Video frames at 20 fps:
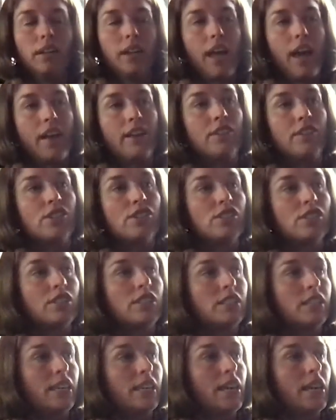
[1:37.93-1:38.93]
And just
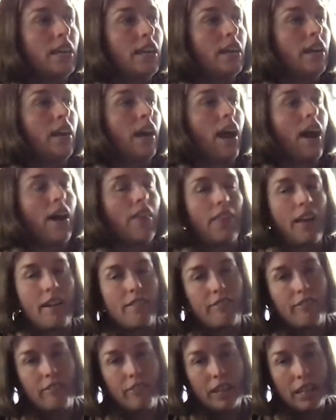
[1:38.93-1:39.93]
see how that
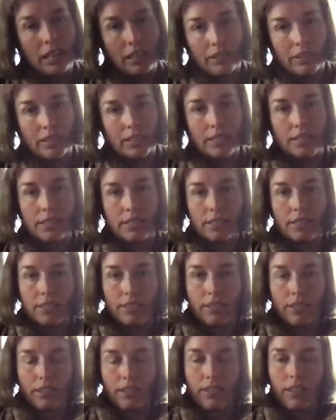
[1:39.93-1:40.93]
feels
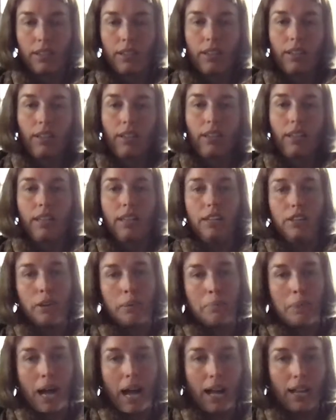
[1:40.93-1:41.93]
in your
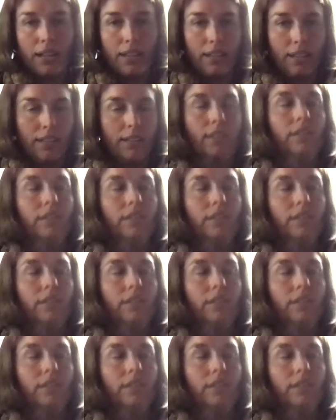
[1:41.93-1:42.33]
body.